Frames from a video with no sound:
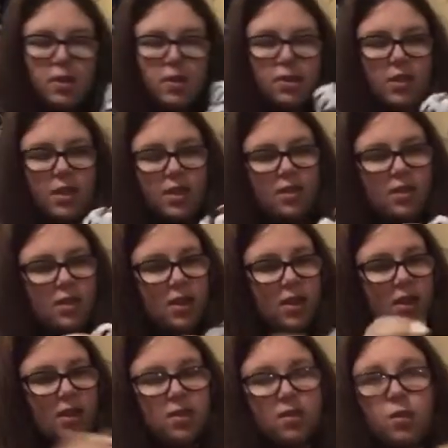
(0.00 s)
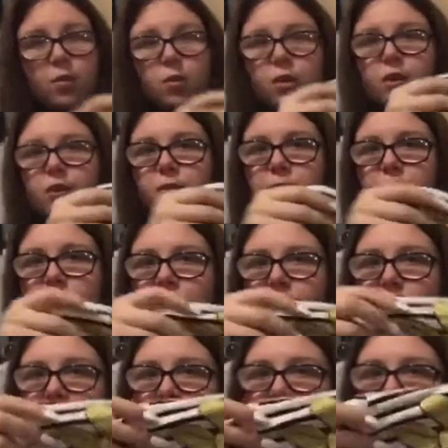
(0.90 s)
This is one of my
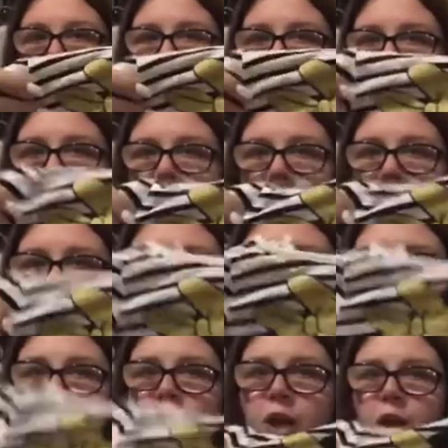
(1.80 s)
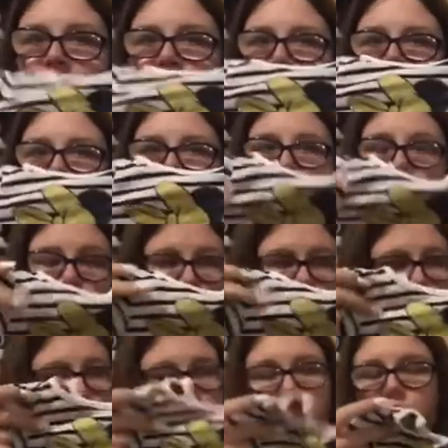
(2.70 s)
favourite ones that she owns.
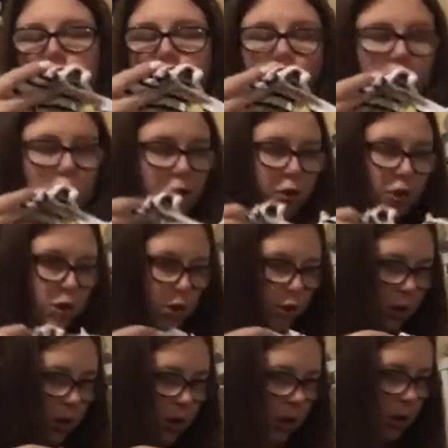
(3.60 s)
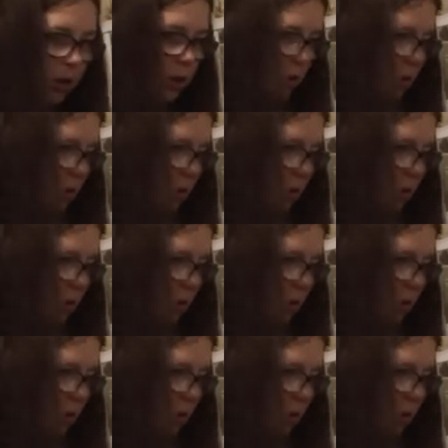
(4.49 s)
So cute.